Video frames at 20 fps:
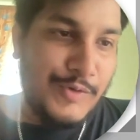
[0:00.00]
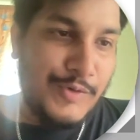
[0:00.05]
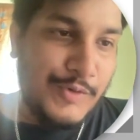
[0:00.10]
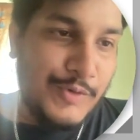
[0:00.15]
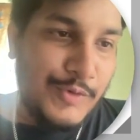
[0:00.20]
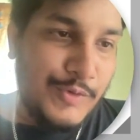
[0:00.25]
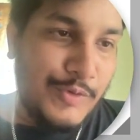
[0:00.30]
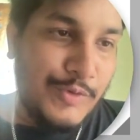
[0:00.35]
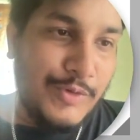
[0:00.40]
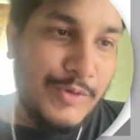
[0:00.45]

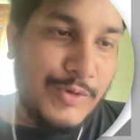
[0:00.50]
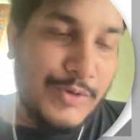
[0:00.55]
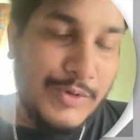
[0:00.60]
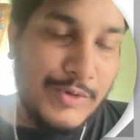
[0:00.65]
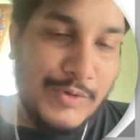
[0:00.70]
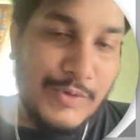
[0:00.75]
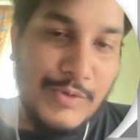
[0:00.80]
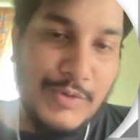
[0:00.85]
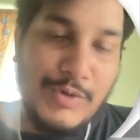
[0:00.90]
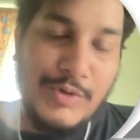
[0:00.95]
to know
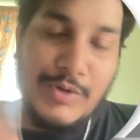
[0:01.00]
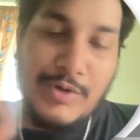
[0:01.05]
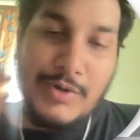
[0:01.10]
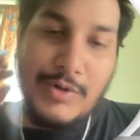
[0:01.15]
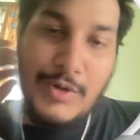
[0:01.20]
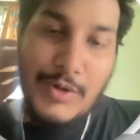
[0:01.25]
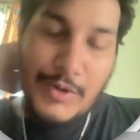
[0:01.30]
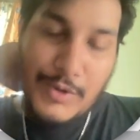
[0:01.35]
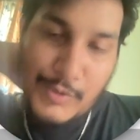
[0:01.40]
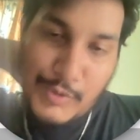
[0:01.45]

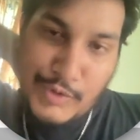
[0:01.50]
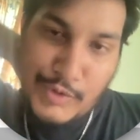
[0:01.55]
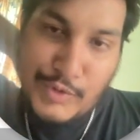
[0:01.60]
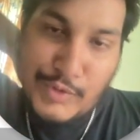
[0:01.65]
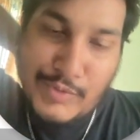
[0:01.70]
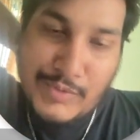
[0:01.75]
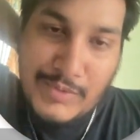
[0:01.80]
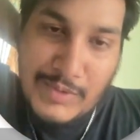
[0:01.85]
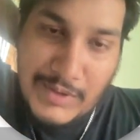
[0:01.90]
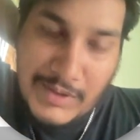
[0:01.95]

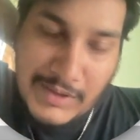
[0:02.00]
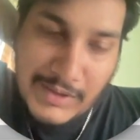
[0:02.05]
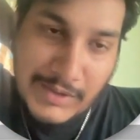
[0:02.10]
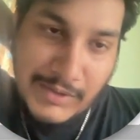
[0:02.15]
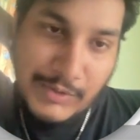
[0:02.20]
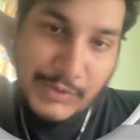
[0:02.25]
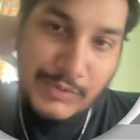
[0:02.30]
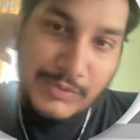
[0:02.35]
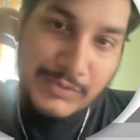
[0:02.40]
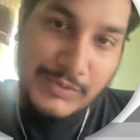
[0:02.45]

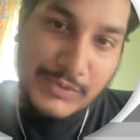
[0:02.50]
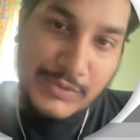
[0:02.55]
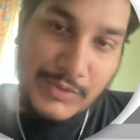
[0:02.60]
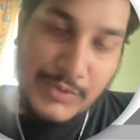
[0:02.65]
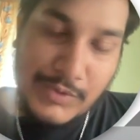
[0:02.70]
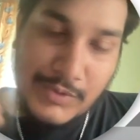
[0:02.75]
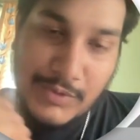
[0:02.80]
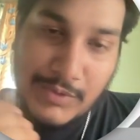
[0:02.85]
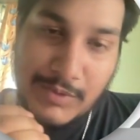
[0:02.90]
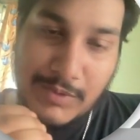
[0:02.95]
to
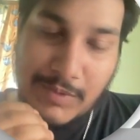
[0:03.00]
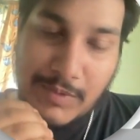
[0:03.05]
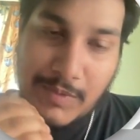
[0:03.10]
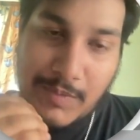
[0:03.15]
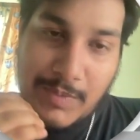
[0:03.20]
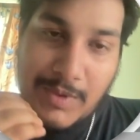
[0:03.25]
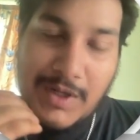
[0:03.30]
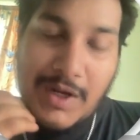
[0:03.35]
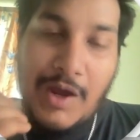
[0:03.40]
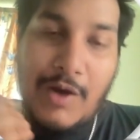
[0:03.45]
so
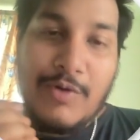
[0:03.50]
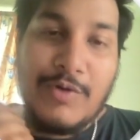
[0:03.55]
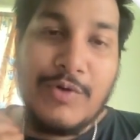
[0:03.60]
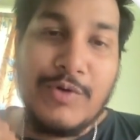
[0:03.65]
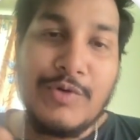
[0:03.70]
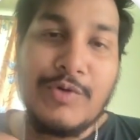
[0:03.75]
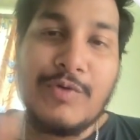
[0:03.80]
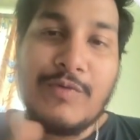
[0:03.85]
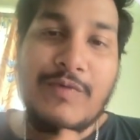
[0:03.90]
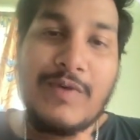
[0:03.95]
but how
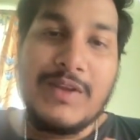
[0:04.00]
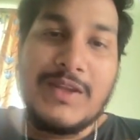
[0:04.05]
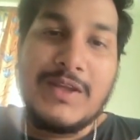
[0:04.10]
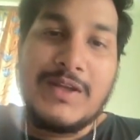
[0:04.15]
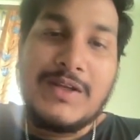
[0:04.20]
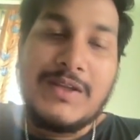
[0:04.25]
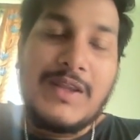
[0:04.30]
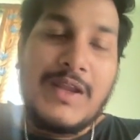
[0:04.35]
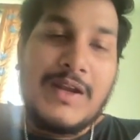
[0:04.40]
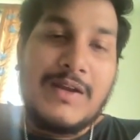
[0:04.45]
to know whether
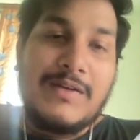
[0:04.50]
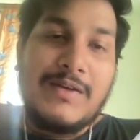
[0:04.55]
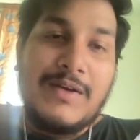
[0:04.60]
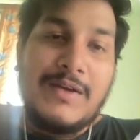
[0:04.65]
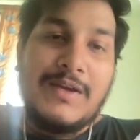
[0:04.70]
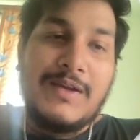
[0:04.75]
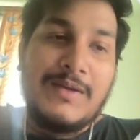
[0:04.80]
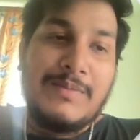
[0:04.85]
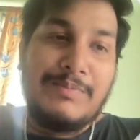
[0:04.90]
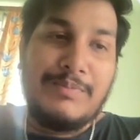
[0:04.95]
that
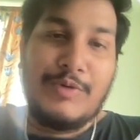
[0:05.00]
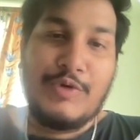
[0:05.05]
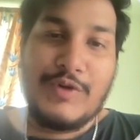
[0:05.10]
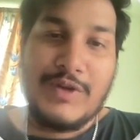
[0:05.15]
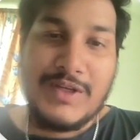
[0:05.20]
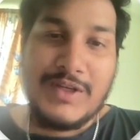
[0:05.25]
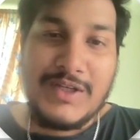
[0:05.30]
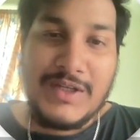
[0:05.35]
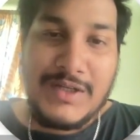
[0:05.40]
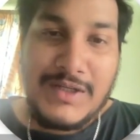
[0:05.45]

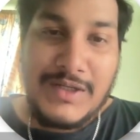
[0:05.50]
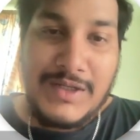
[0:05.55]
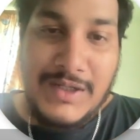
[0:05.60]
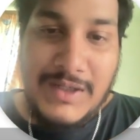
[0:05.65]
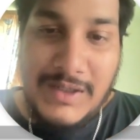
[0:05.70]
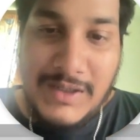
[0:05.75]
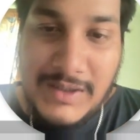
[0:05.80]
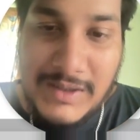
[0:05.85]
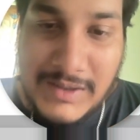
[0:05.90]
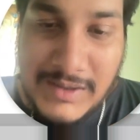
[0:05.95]
mutation
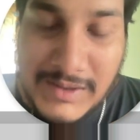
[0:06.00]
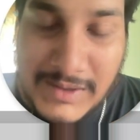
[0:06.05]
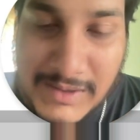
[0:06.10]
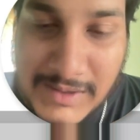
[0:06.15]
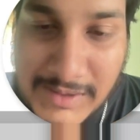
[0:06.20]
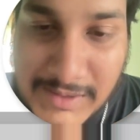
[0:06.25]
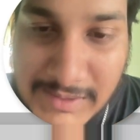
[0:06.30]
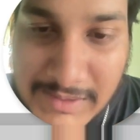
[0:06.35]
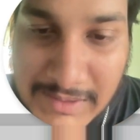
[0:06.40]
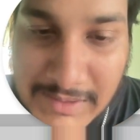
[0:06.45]

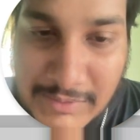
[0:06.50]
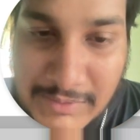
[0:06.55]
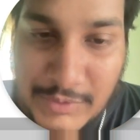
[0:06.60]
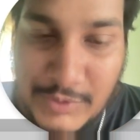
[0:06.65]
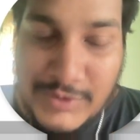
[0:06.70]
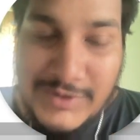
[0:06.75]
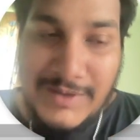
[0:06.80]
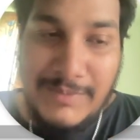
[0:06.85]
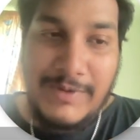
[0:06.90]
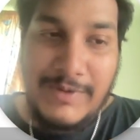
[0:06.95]

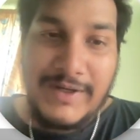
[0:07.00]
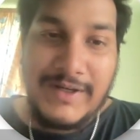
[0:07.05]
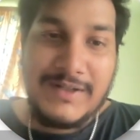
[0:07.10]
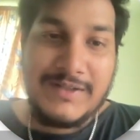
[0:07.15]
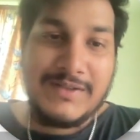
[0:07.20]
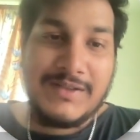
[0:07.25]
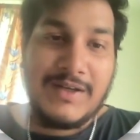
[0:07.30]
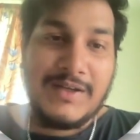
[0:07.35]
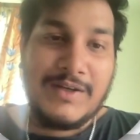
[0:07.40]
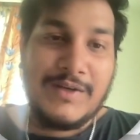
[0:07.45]
those
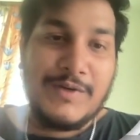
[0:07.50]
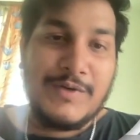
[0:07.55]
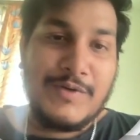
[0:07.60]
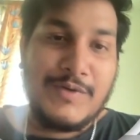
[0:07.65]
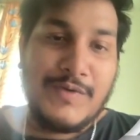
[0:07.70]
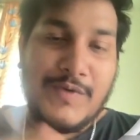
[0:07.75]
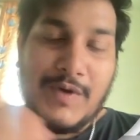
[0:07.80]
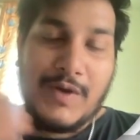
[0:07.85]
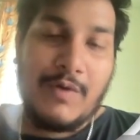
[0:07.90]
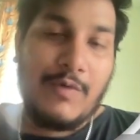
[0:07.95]
updates are
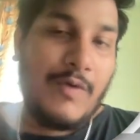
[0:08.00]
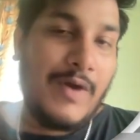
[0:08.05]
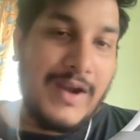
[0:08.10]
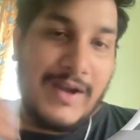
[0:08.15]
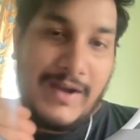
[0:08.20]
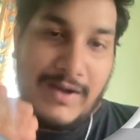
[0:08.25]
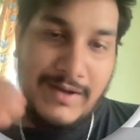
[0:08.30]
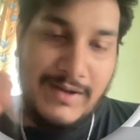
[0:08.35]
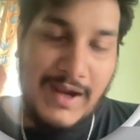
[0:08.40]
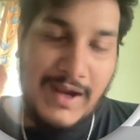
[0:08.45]

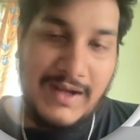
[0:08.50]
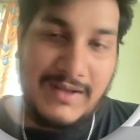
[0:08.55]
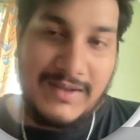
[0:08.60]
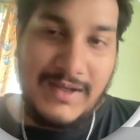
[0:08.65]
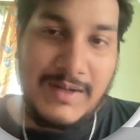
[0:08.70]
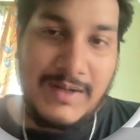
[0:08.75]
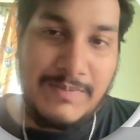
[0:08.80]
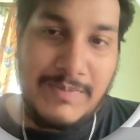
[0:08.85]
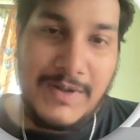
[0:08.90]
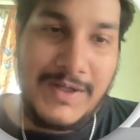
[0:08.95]
required at
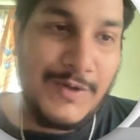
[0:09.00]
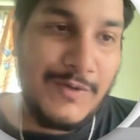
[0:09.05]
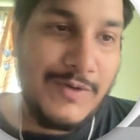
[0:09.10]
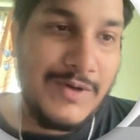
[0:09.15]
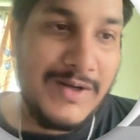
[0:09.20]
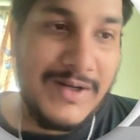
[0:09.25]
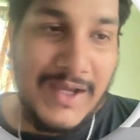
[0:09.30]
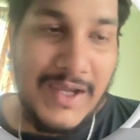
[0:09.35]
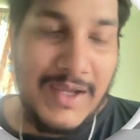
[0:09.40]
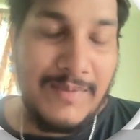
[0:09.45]
that
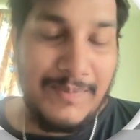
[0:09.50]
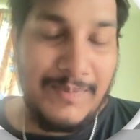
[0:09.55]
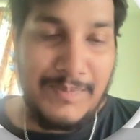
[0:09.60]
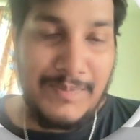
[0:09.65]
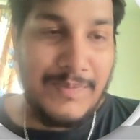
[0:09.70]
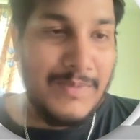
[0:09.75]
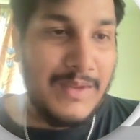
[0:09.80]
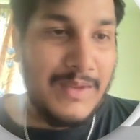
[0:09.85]
particular time.